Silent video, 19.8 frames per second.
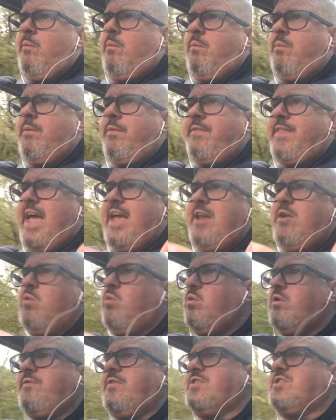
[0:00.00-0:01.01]
then
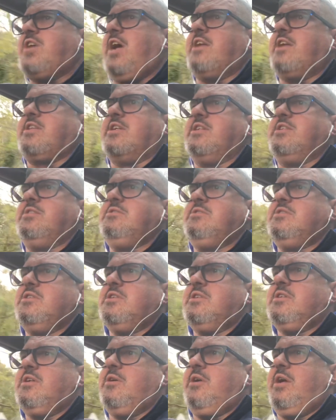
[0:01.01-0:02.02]
all of a
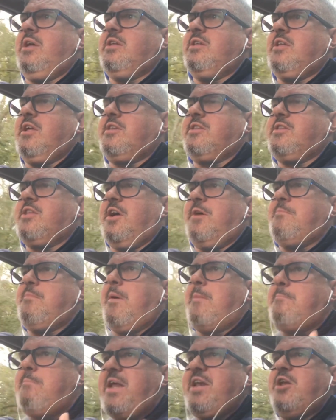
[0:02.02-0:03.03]
sudden, the
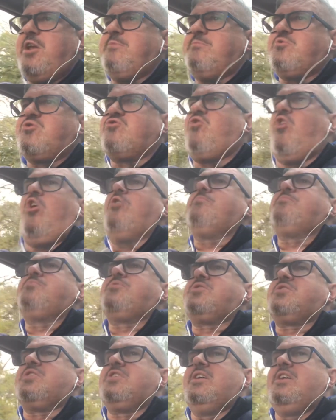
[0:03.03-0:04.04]
momentum
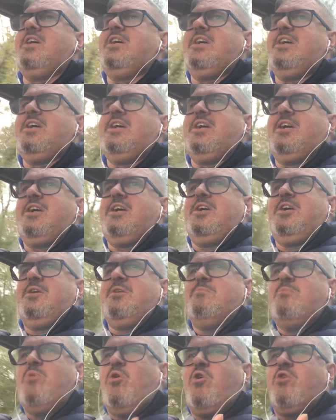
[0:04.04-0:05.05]
drops.
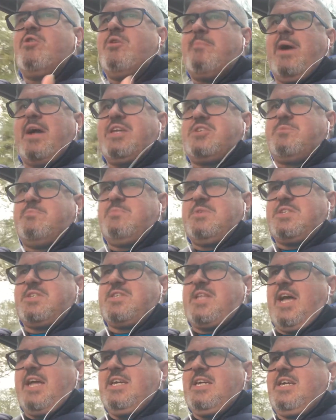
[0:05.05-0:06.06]
Mora makes a
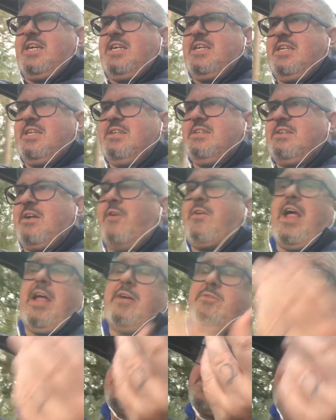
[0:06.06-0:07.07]
mistake. Oh no, it
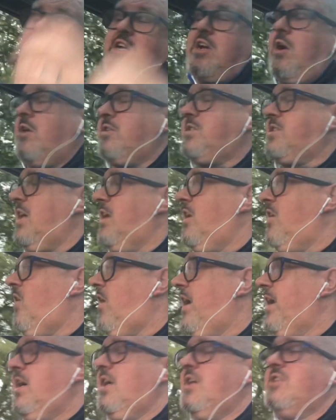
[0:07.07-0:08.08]
was the second goal. I'll tell a
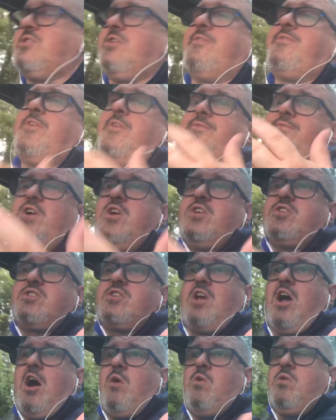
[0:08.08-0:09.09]
lie. So for the first
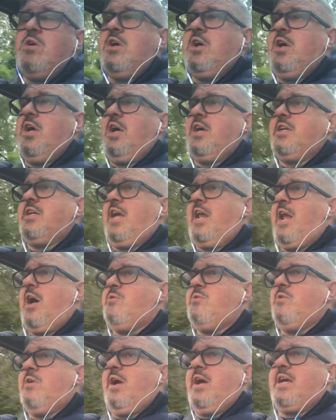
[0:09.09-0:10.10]
goal,
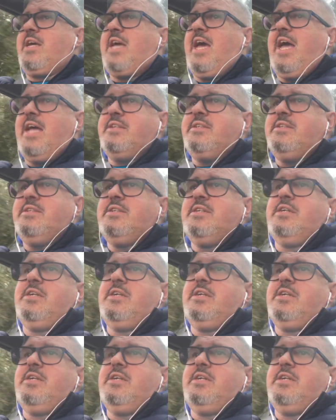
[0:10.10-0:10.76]
again,